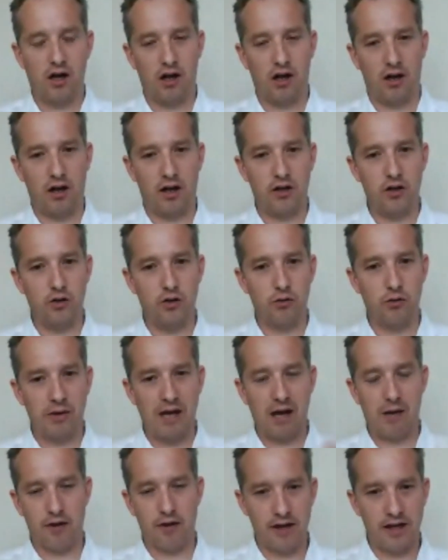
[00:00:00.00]

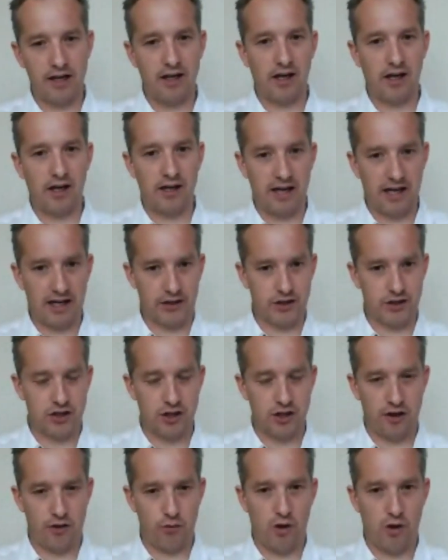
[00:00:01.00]
you'll be able to see
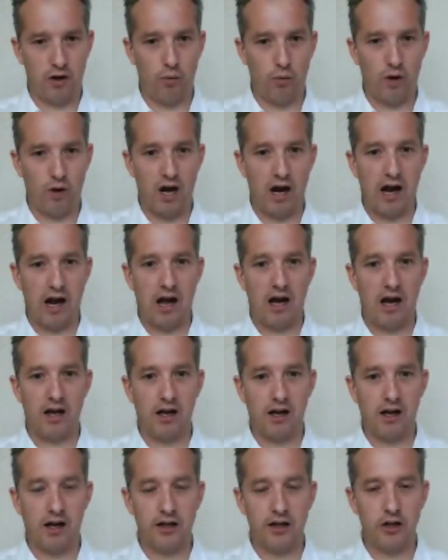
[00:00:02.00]
next to this one where
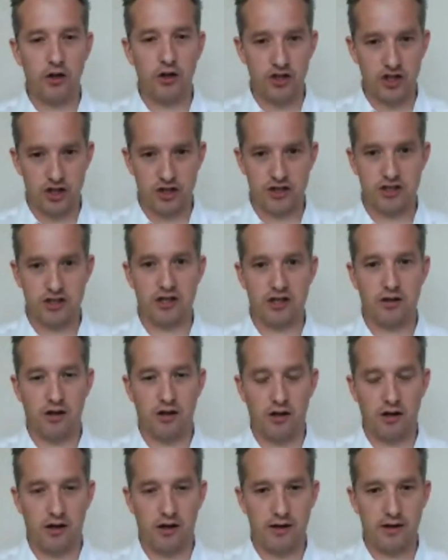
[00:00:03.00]
you can just
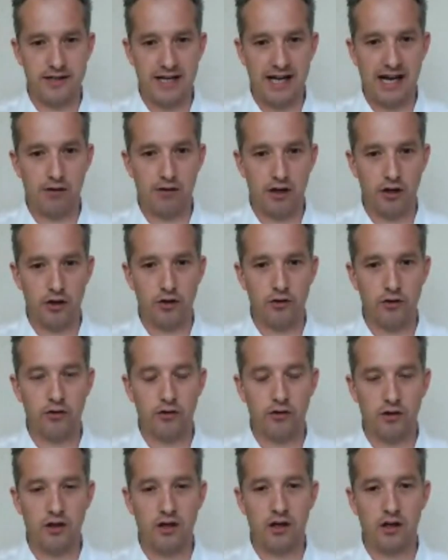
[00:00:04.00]

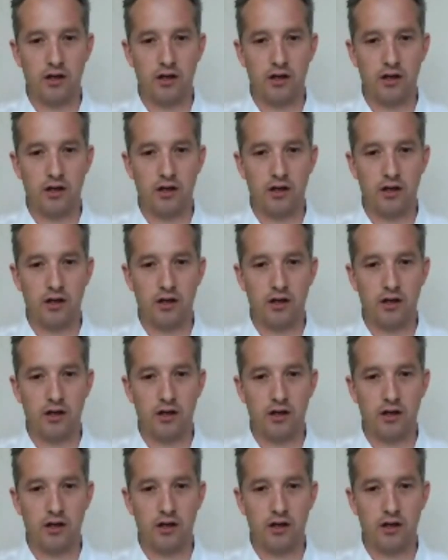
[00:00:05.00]
download